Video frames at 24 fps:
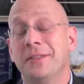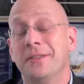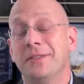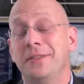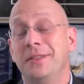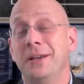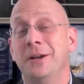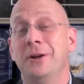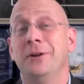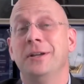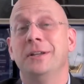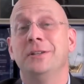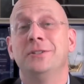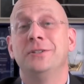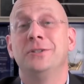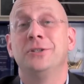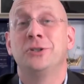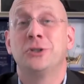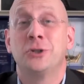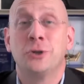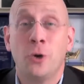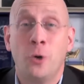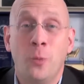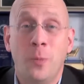There is
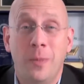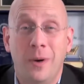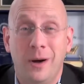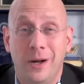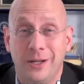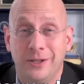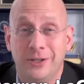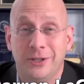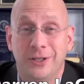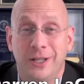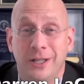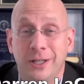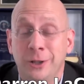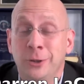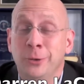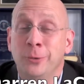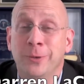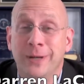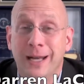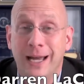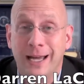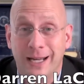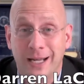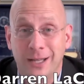so much that you
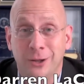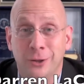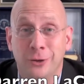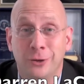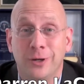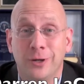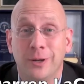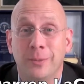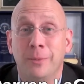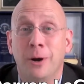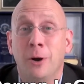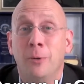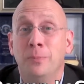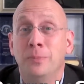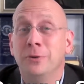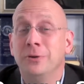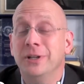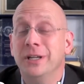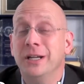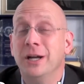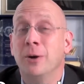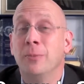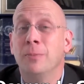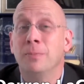and I can learn about
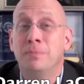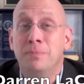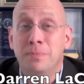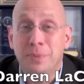building our